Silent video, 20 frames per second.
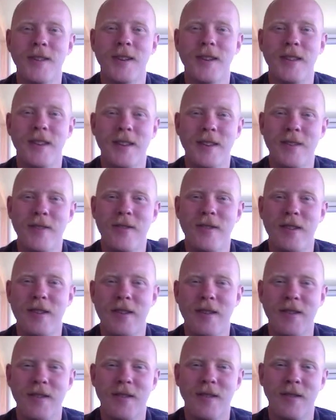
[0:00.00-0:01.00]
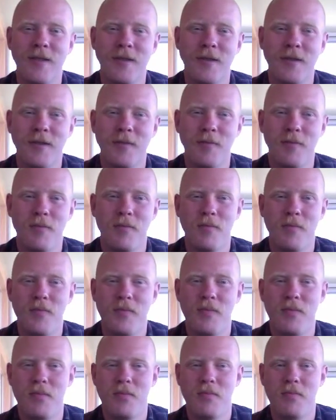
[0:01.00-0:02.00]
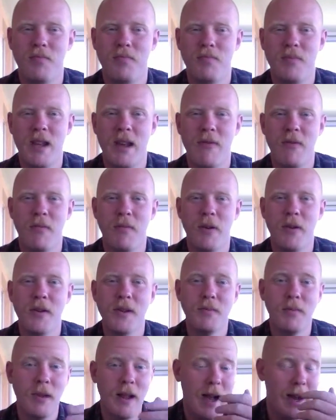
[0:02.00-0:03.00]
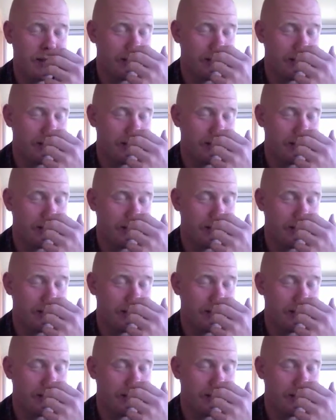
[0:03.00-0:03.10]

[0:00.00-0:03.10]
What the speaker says: and then you hear David Bowie's Black